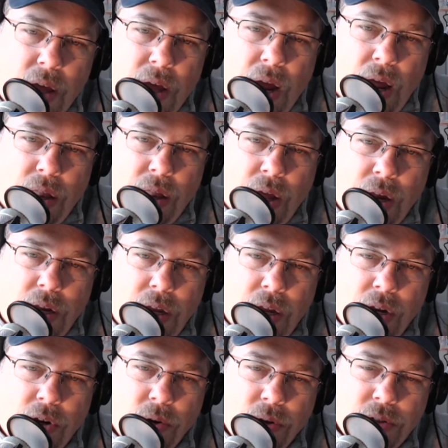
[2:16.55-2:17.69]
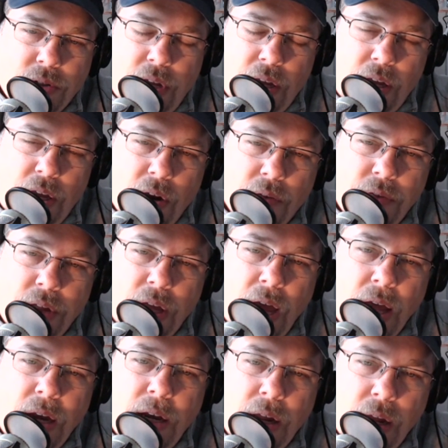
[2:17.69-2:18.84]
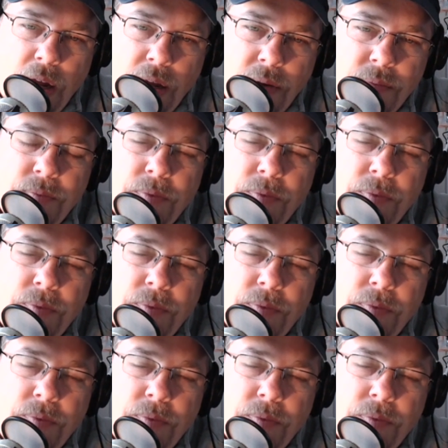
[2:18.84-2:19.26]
And then he and Chris take care of the editing.